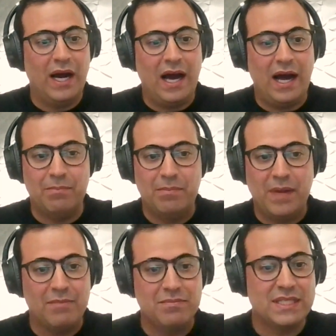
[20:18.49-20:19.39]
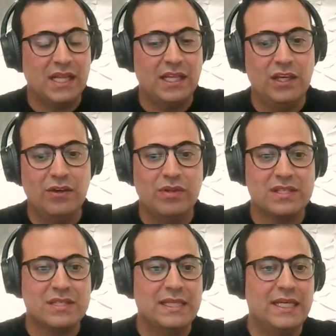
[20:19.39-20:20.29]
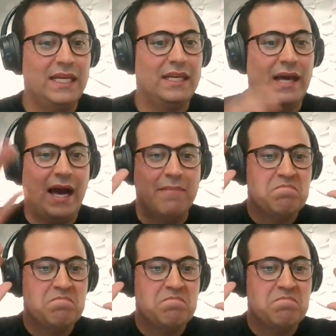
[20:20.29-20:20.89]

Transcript: I'm selling you this lead.